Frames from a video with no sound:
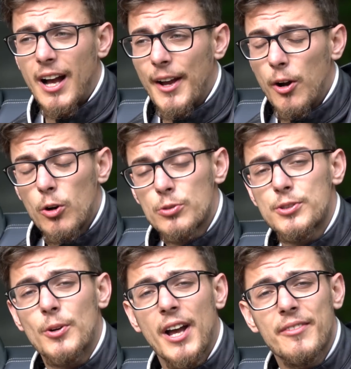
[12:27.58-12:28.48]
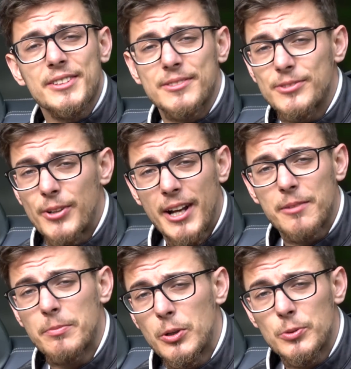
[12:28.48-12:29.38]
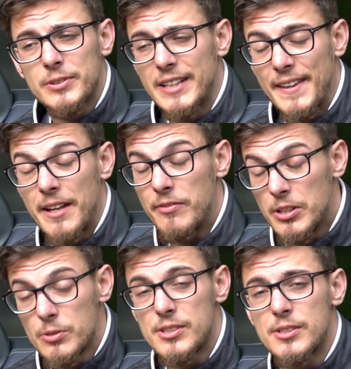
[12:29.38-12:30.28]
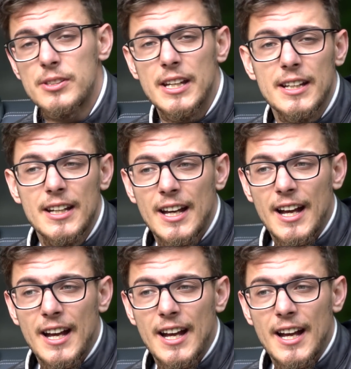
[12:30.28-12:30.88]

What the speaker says: I also have a track mode that I've used today,